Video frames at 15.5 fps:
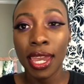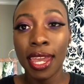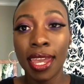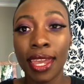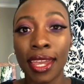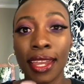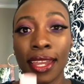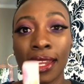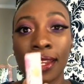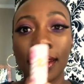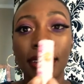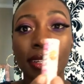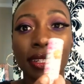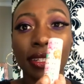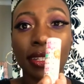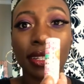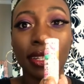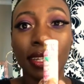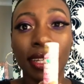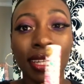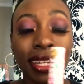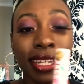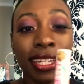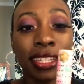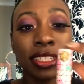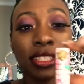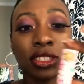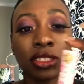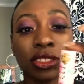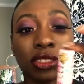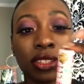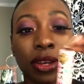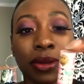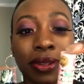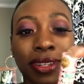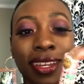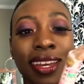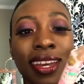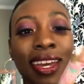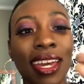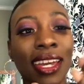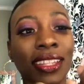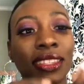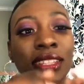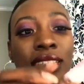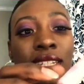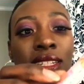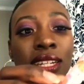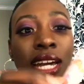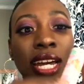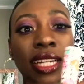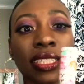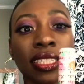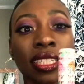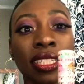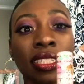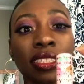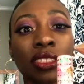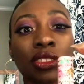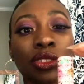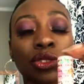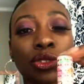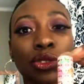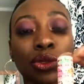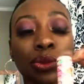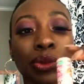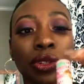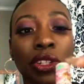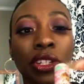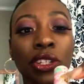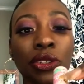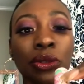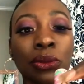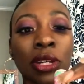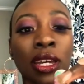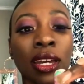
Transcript: And it is, look guys, it is super cute.